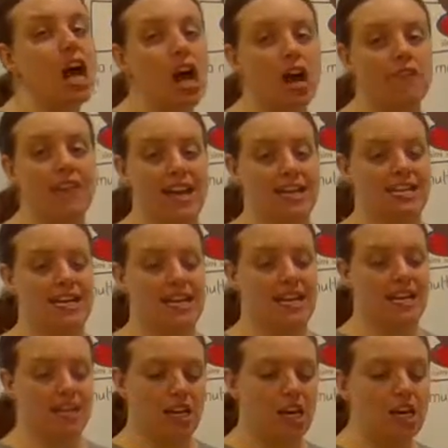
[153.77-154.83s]
of
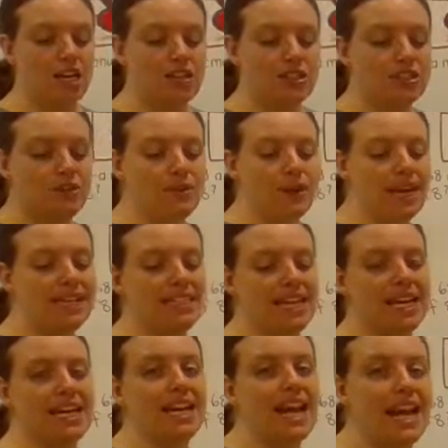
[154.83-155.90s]
18. So
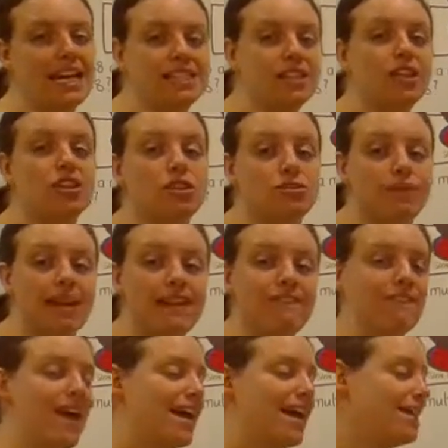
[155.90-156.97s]
18 has
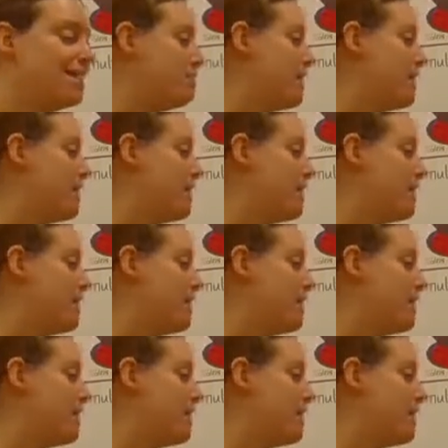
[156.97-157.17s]
3 factor